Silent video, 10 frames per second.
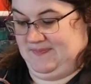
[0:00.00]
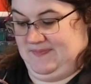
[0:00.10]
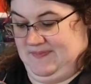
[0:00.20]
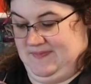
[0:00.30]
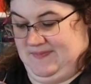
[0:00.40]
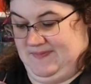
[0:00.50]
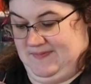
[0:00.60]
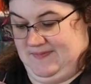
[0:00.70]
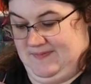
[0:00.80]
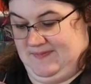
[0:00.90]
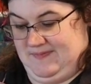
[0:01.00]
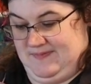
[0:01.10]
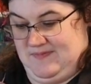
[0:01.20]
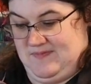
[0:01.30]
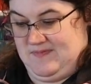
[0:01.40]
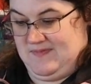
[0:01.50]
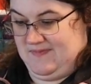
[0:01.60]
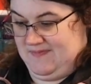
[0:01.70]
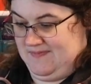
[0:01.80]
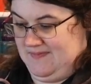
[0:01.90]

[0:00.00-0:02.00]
Nobody speaks.